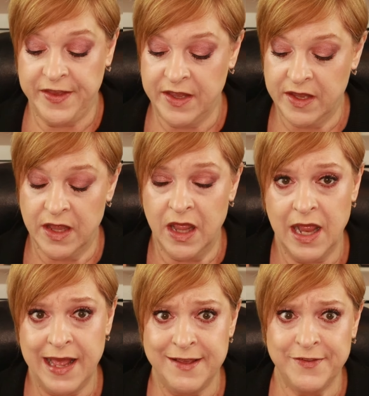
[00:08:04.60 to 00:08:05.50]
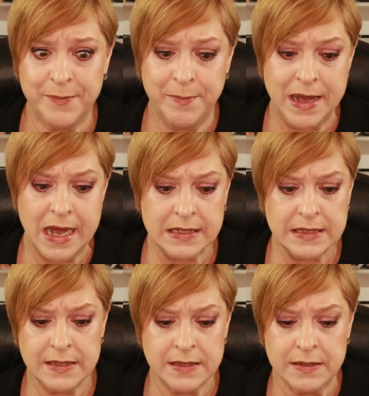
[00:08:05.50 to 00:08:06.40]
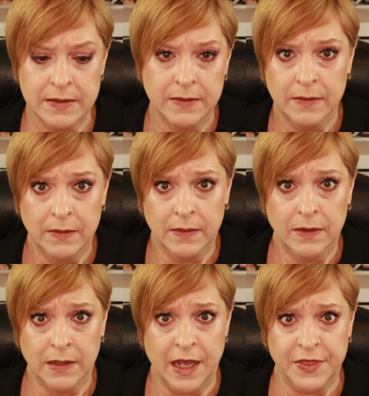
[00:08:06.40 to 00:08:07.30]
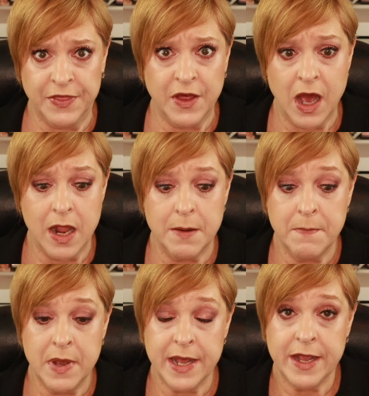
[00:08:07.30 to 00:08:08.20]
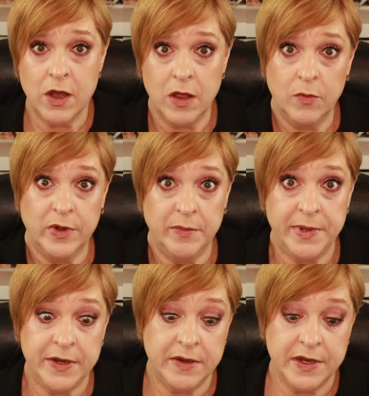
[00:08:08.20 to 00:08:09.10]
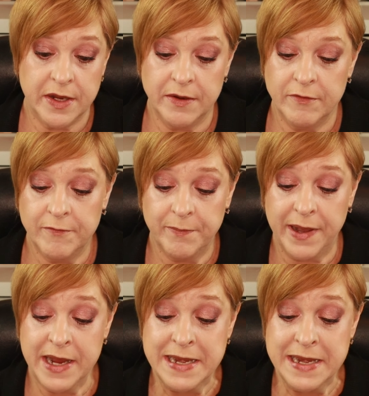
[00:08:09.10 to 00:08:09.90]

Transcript: the last box. I thought my haul would have been done by